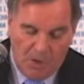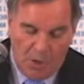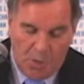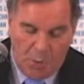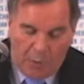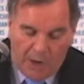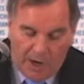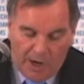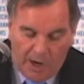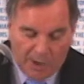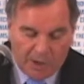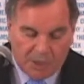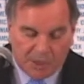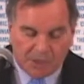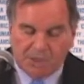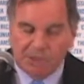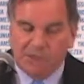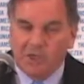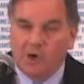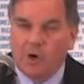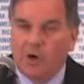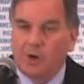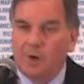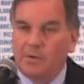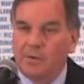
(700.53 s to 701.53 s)
we are
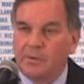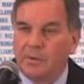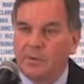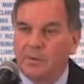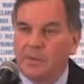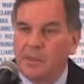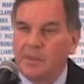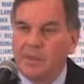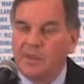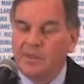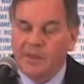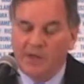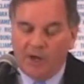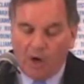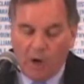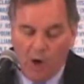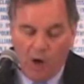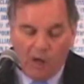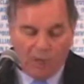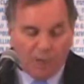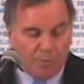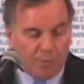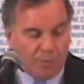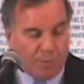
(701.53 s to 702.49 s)
concerned that all the